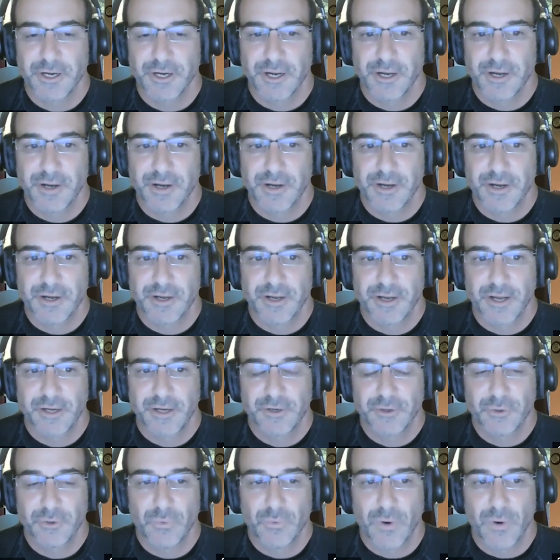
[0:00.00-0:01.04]
I
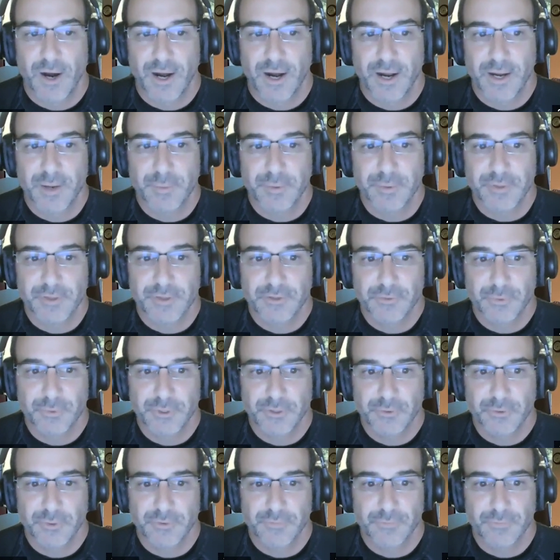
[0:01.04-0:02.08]
don't know why, but the
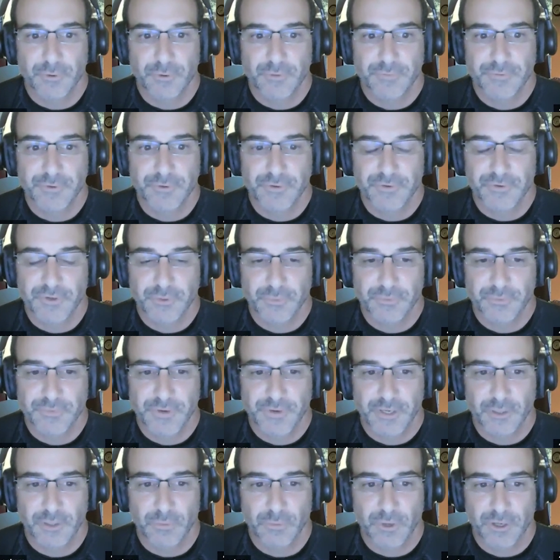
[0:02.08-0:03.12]
2024 feels like we've
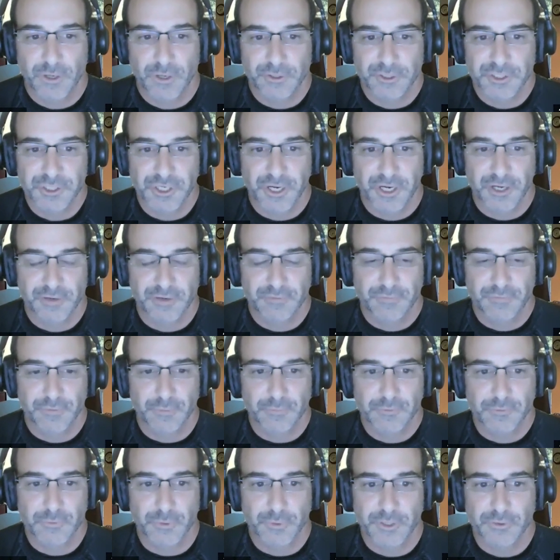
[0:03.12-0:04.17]
had a watershed
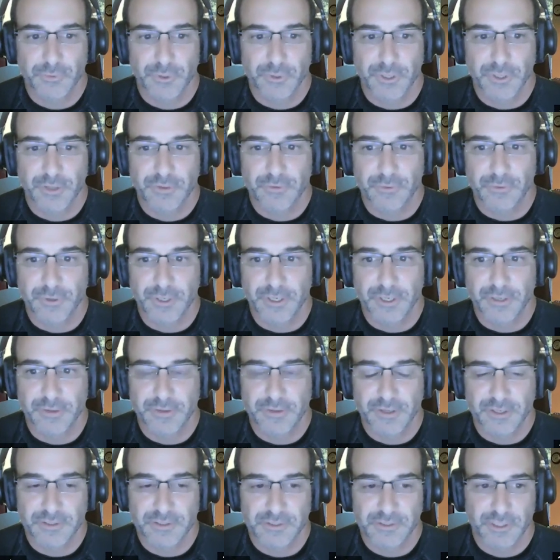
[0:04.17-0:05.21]
from 2023
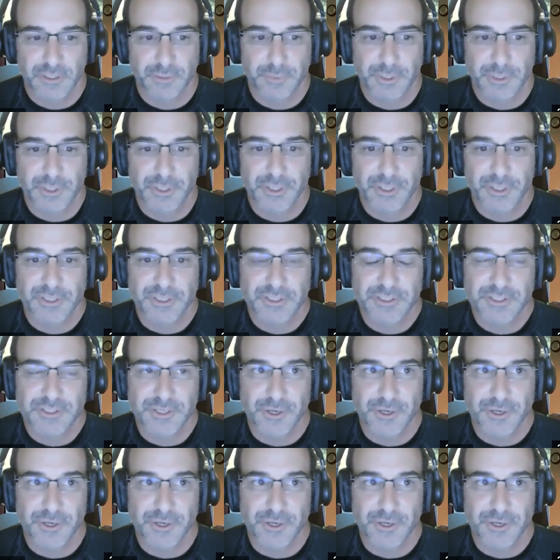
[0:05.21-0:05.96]
and things are going to be good.